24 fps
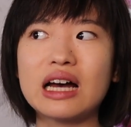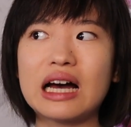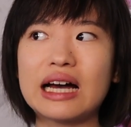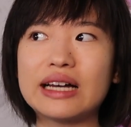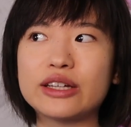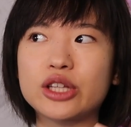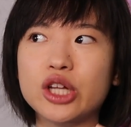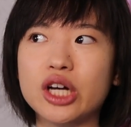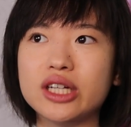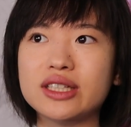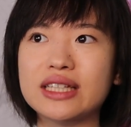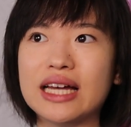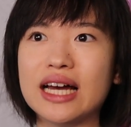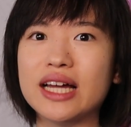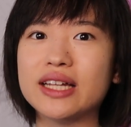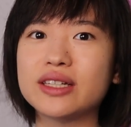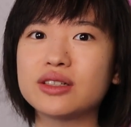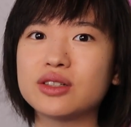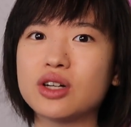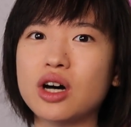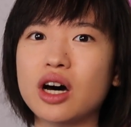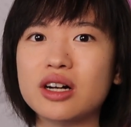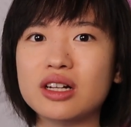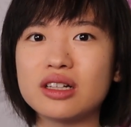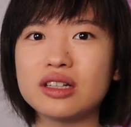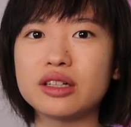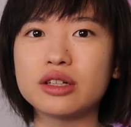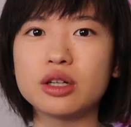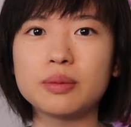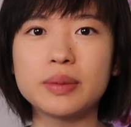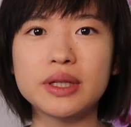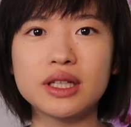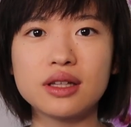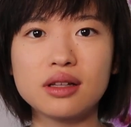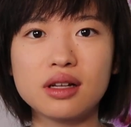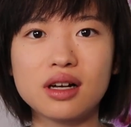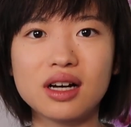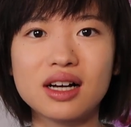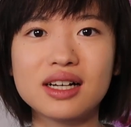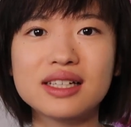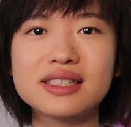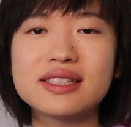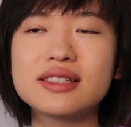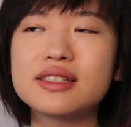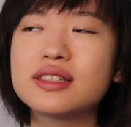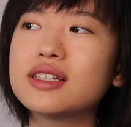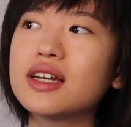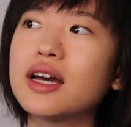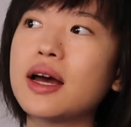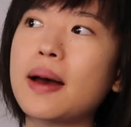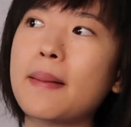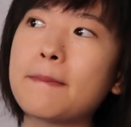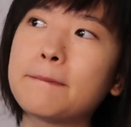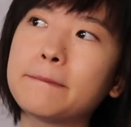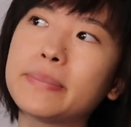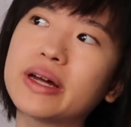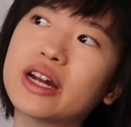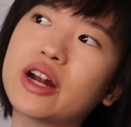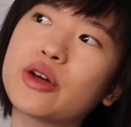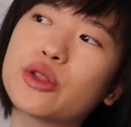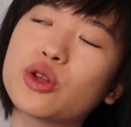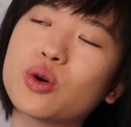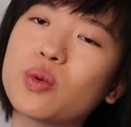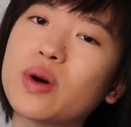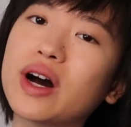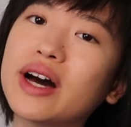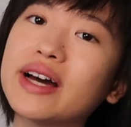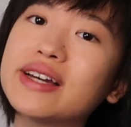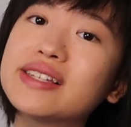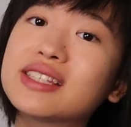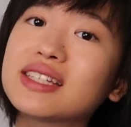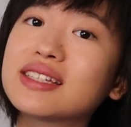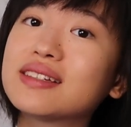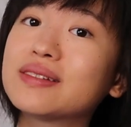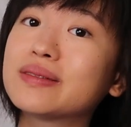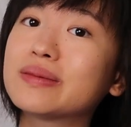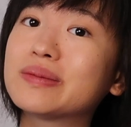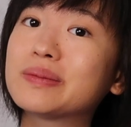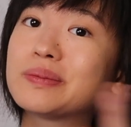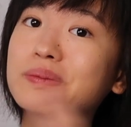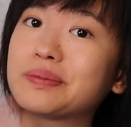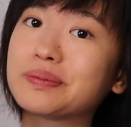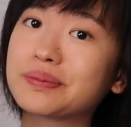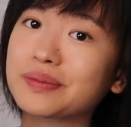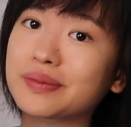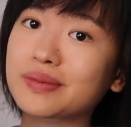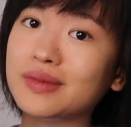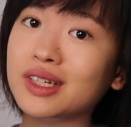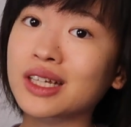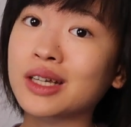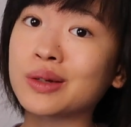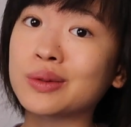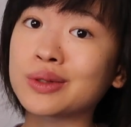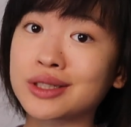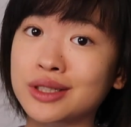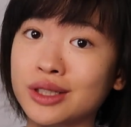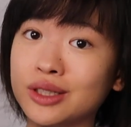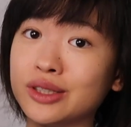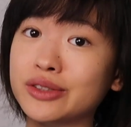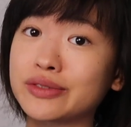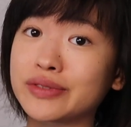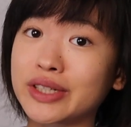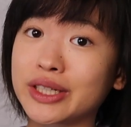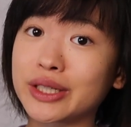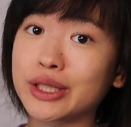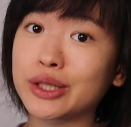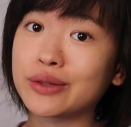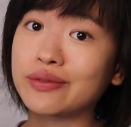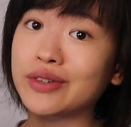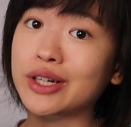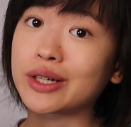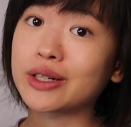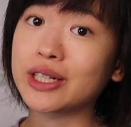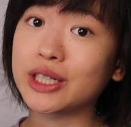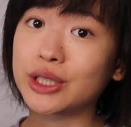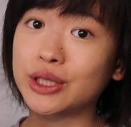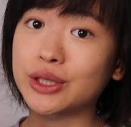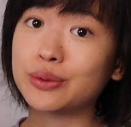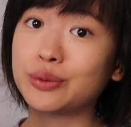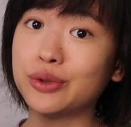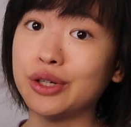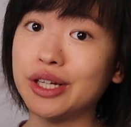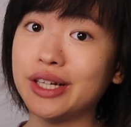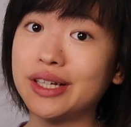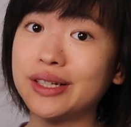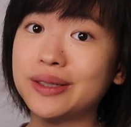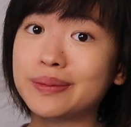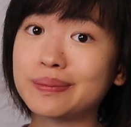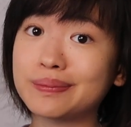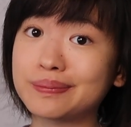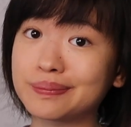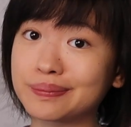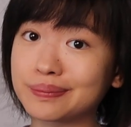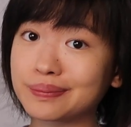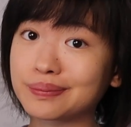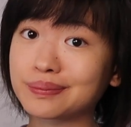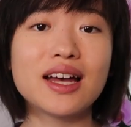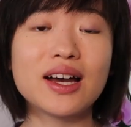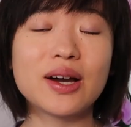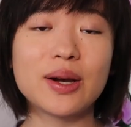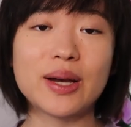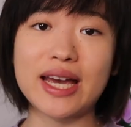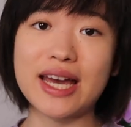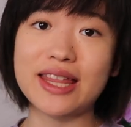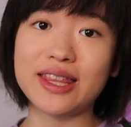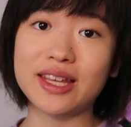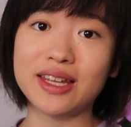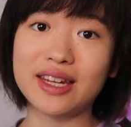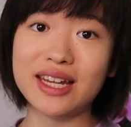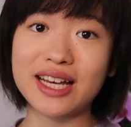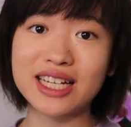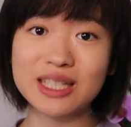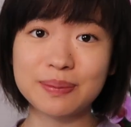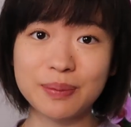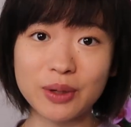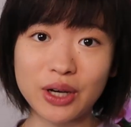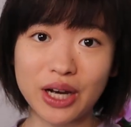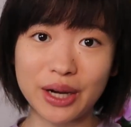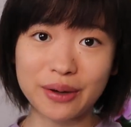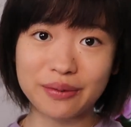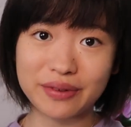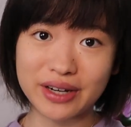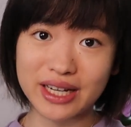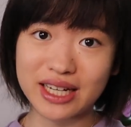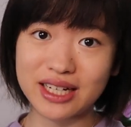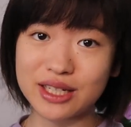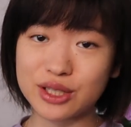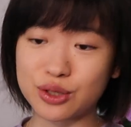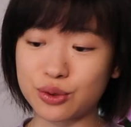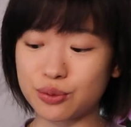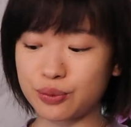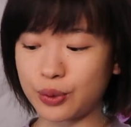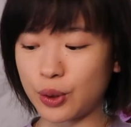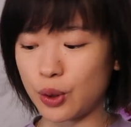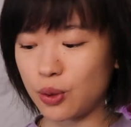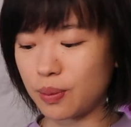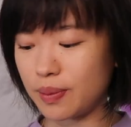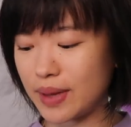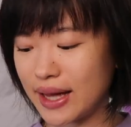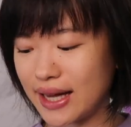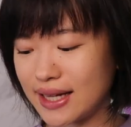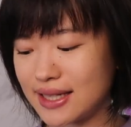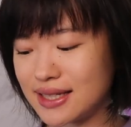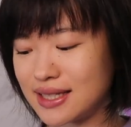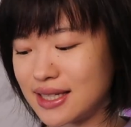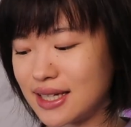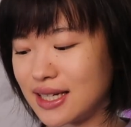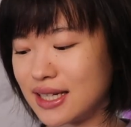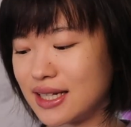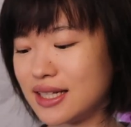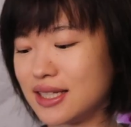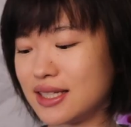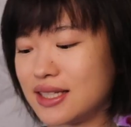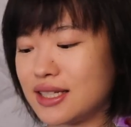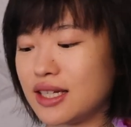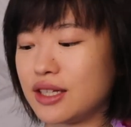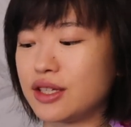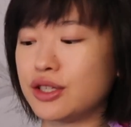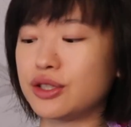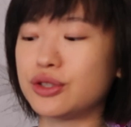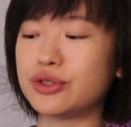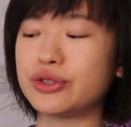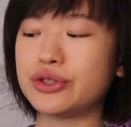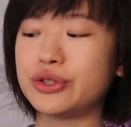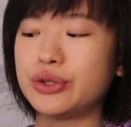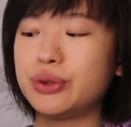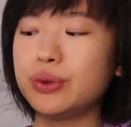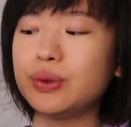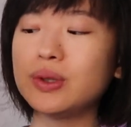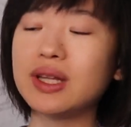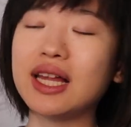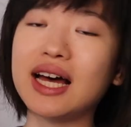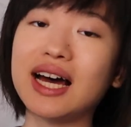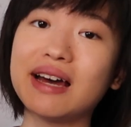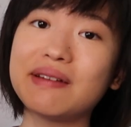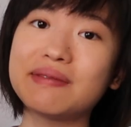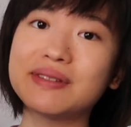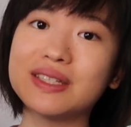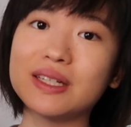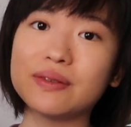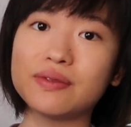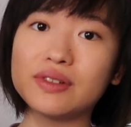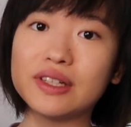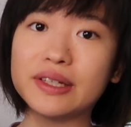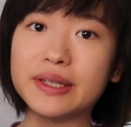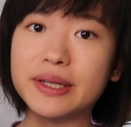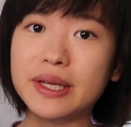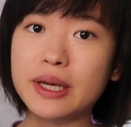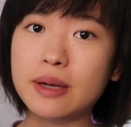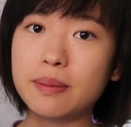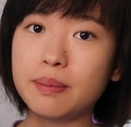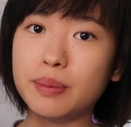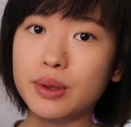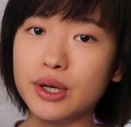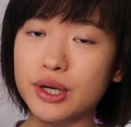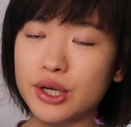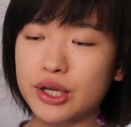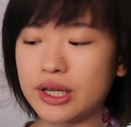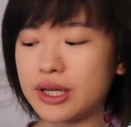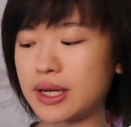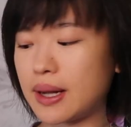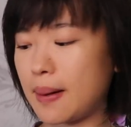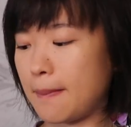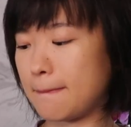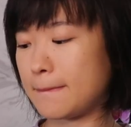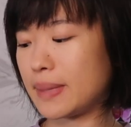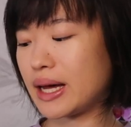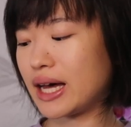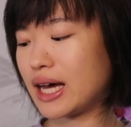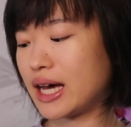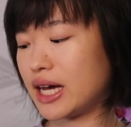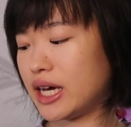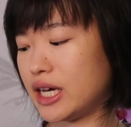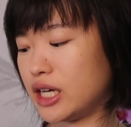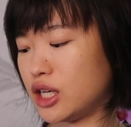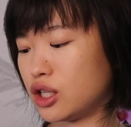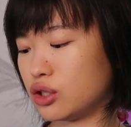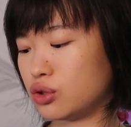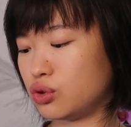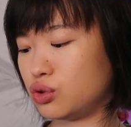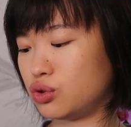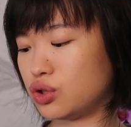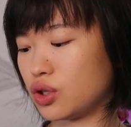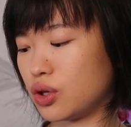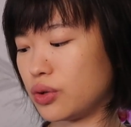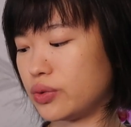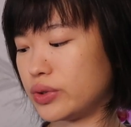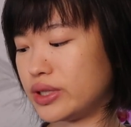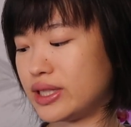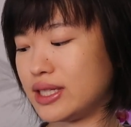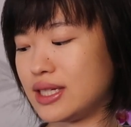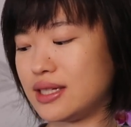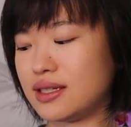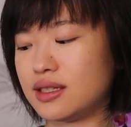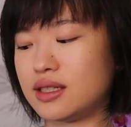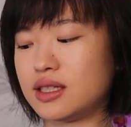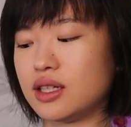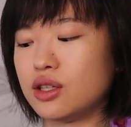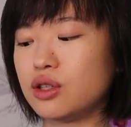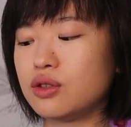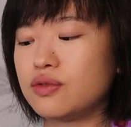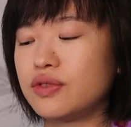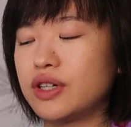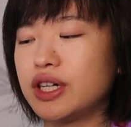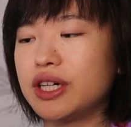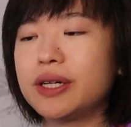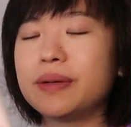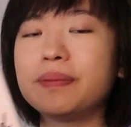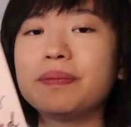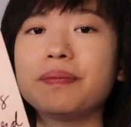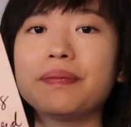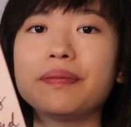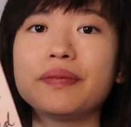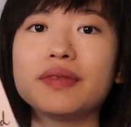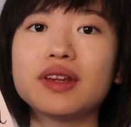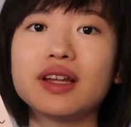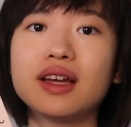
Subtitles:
I thought that got a little bit lost. But otherwise, it was still a very, very good read. Okay, and the next book I read is a romance. It is The Two Lives of Lydia Bird by Joe C. Silver.